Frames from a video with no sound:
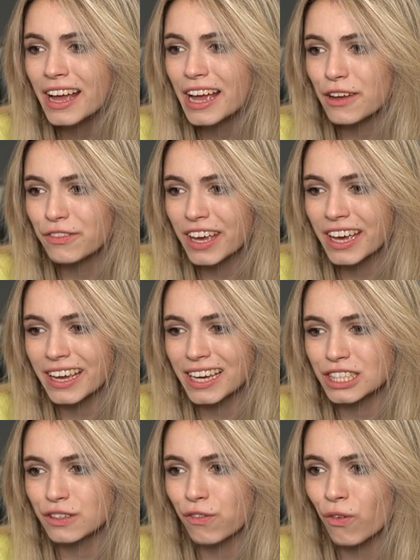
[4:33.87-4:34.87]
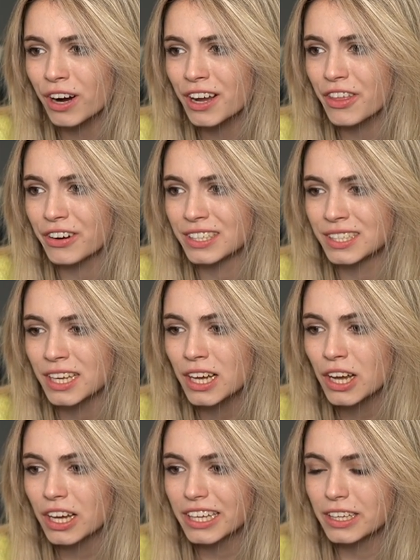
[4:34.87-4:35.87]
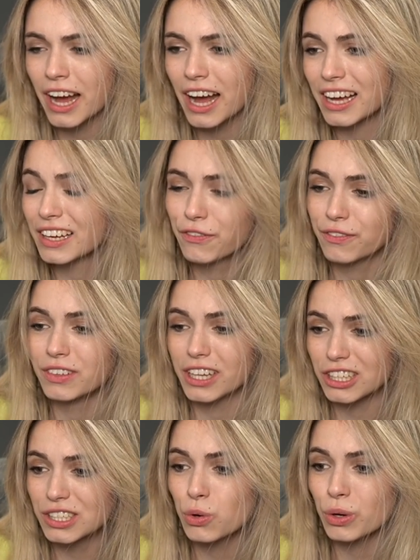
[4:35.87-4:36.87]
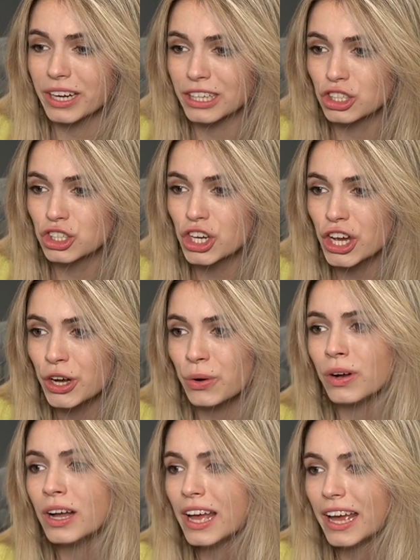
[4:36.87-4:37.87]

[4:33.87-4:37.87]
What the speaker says: If king h4, if there's queen h2.